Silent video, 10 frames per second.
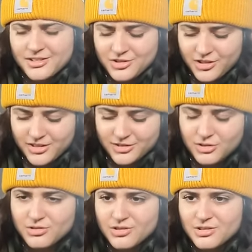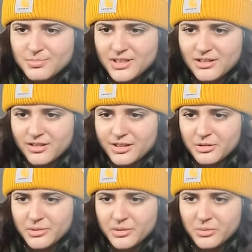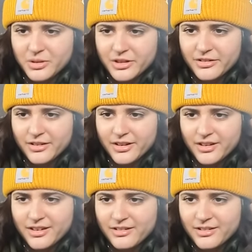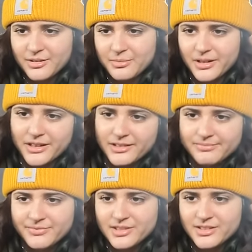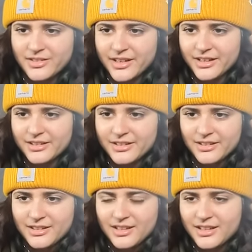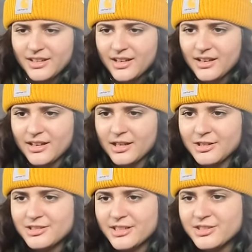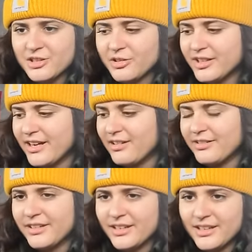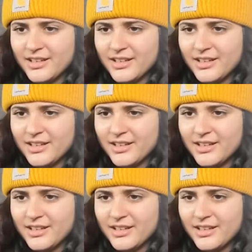transducer's being a little bit weird right now, but it's fine. Sun's going down.